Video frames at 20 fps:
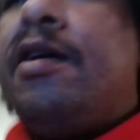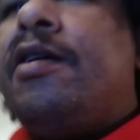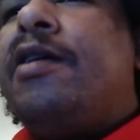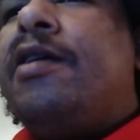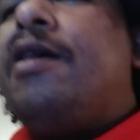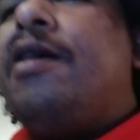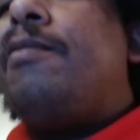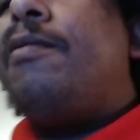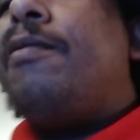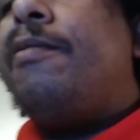
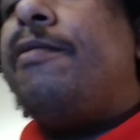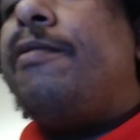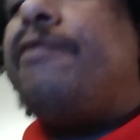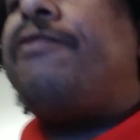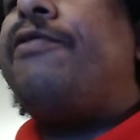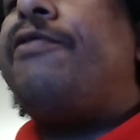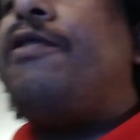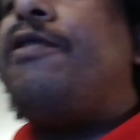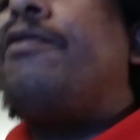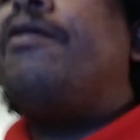Yeah, I'm on my
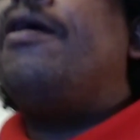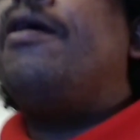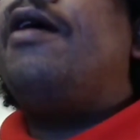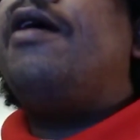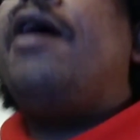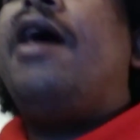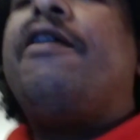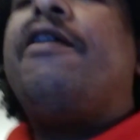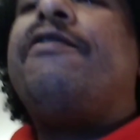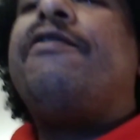phone.
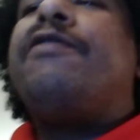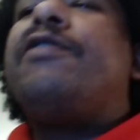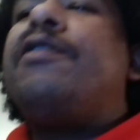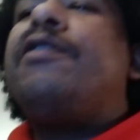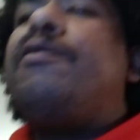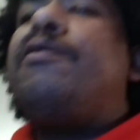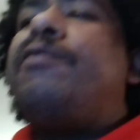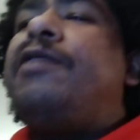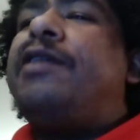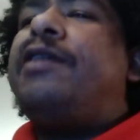
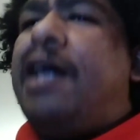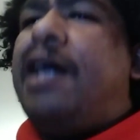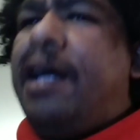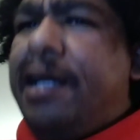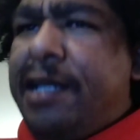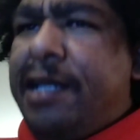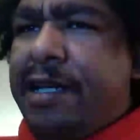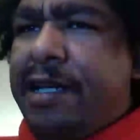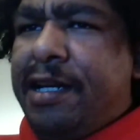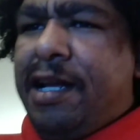For some reason, I
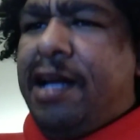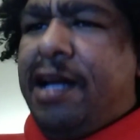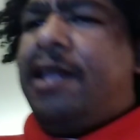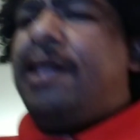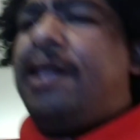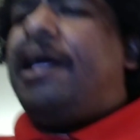cannot